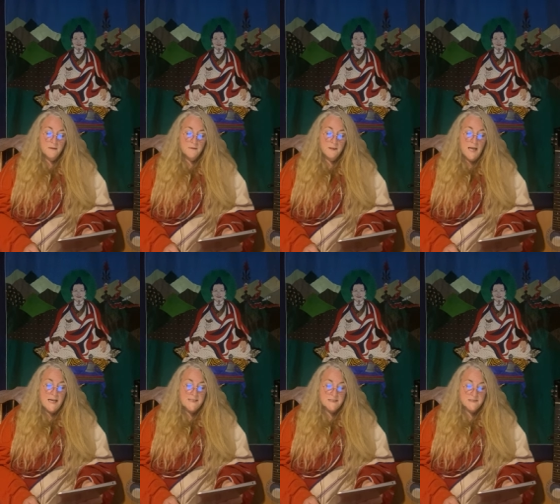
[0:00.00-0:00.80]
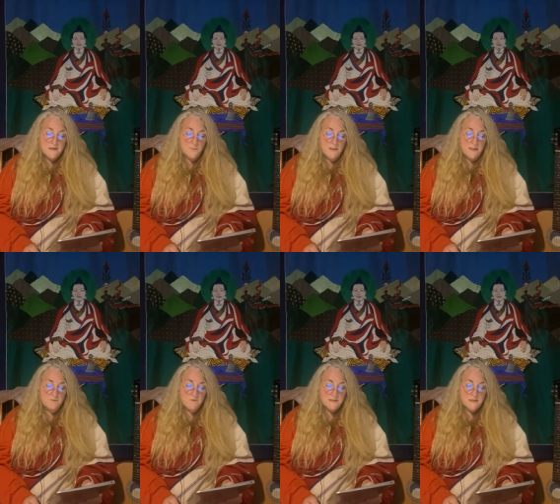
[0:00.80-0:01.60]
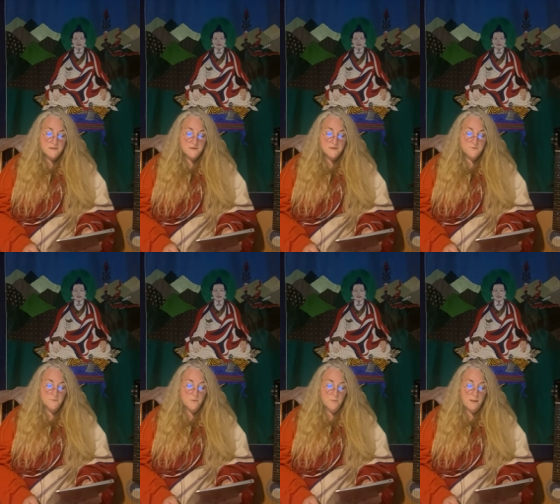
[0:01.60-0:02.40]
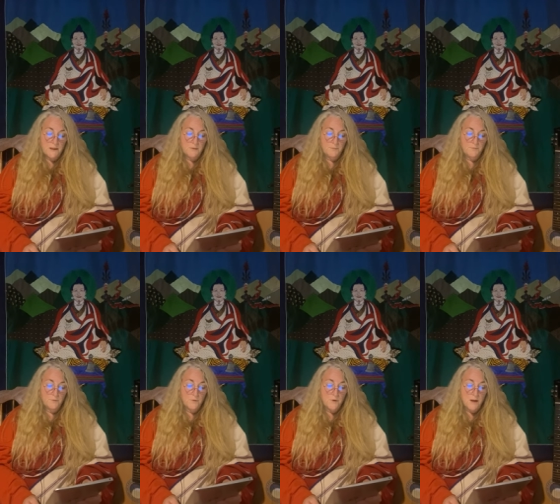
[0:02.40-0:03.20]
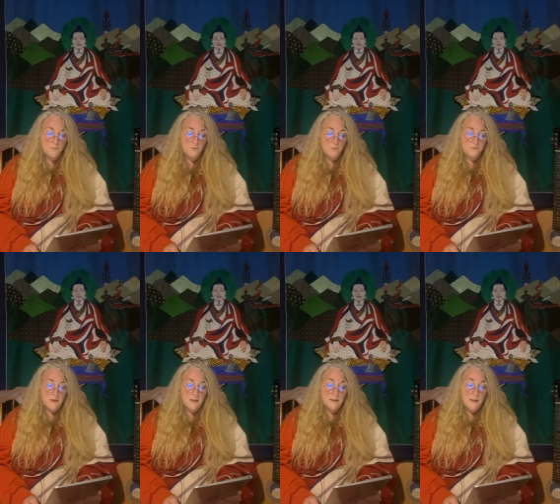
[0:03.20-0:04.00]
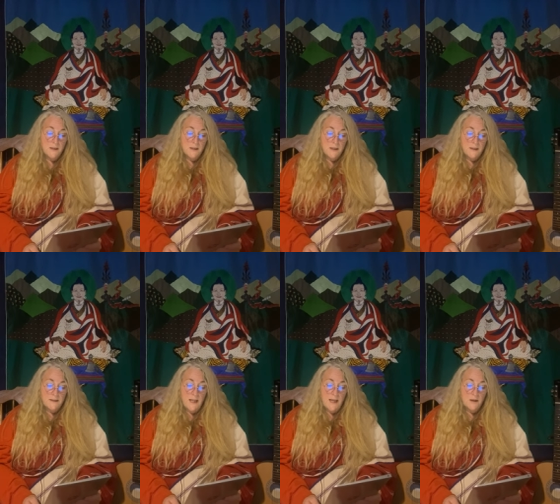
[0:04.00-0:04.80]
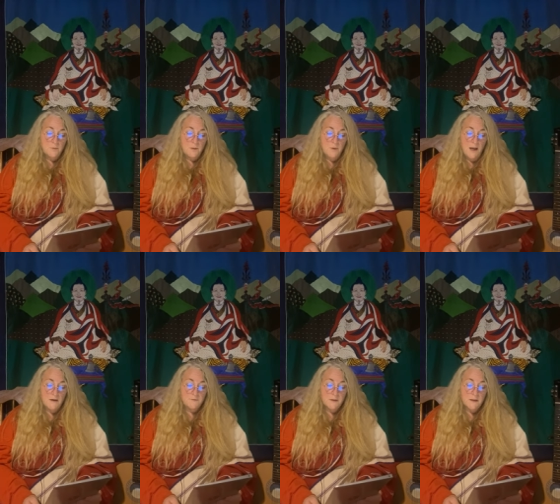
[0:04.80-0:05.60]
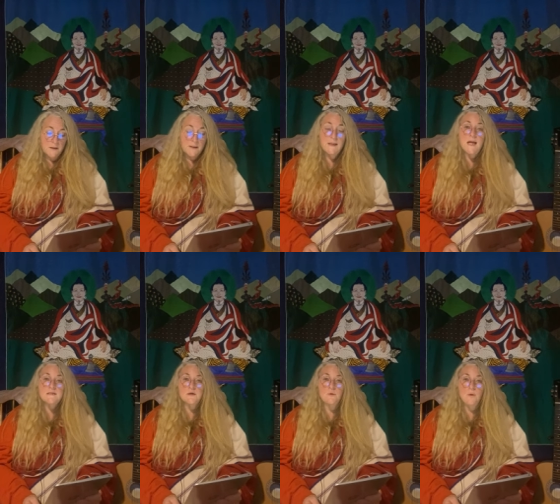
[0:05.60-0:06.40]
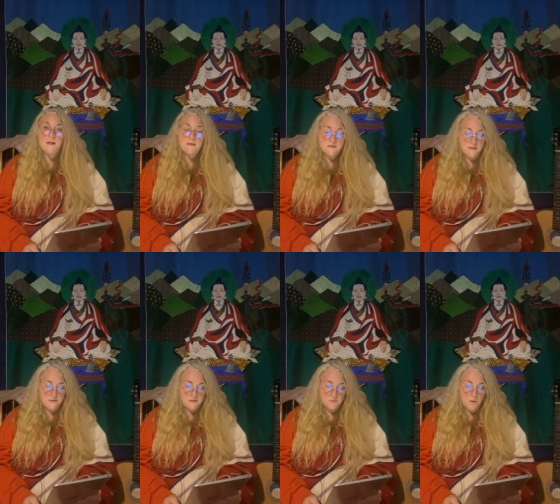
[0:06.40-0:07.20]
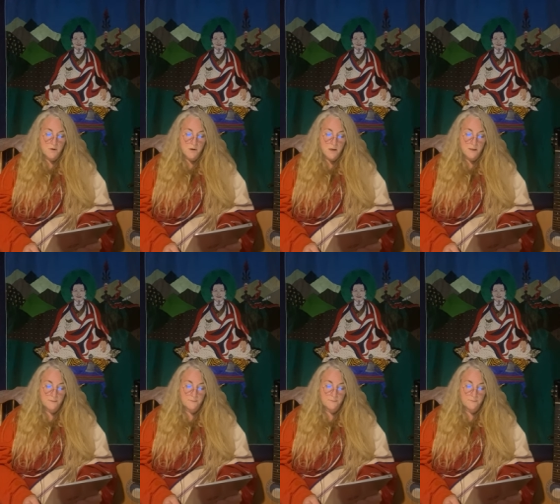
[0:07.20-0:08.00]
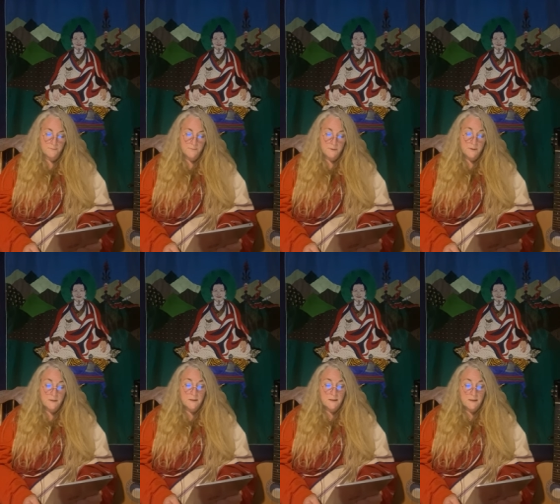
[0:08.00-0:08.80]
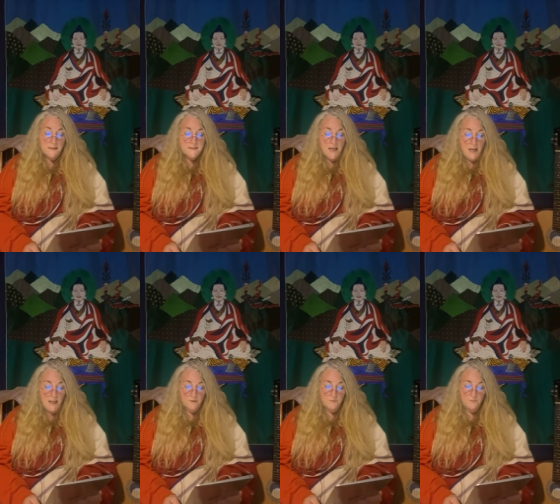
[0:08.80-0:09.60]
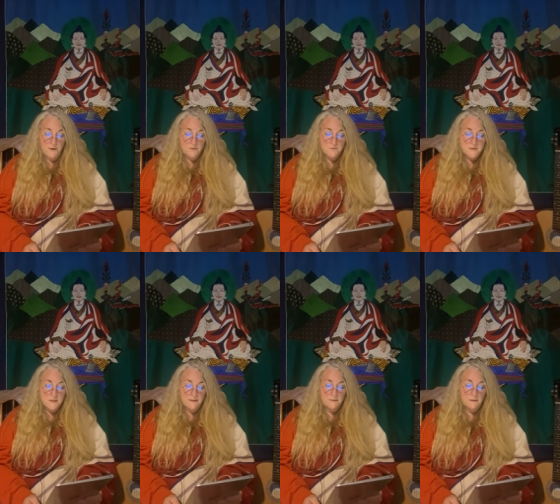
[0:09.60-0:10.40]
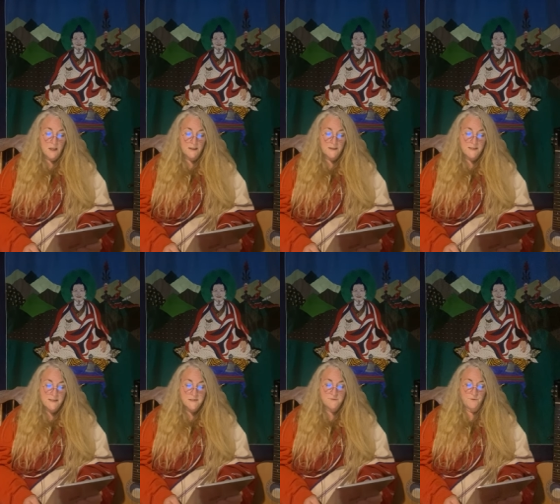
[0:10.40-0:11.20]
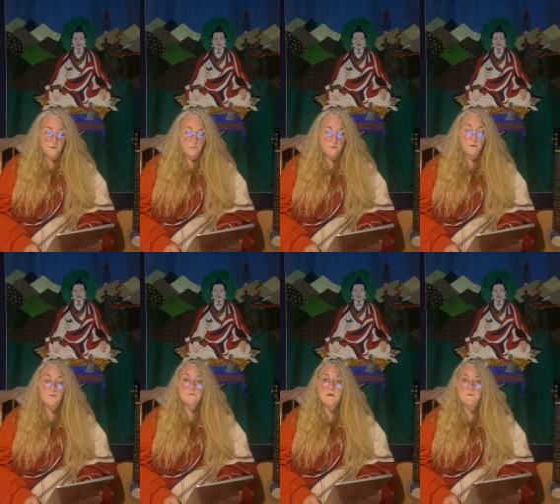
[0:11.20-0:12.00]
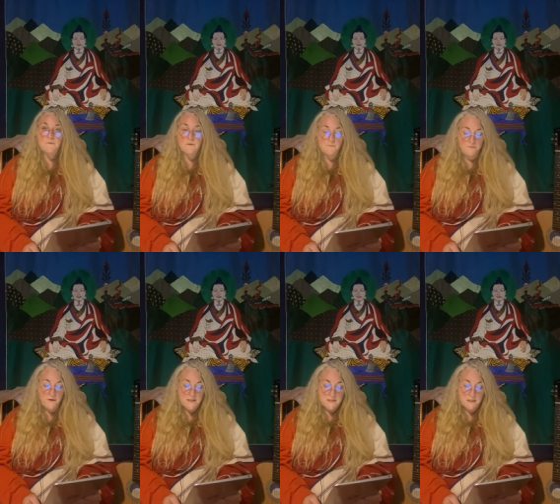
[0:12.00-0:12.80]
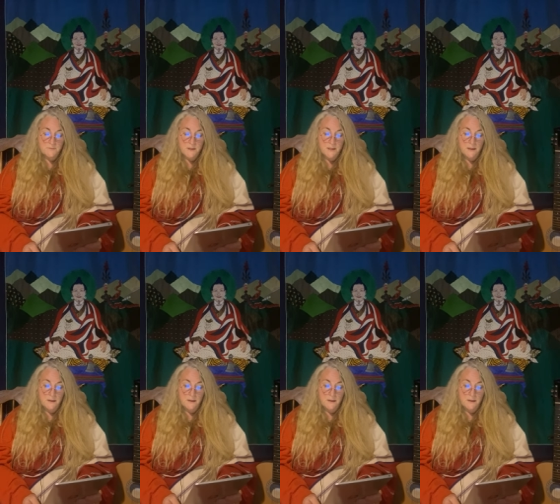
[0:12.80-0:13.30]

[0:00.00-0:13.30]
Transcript: The ladies had been in residence for a week before I moved in, and now we were having a get acquainted soiree. It had felt a little like an interview with the three of them facing me,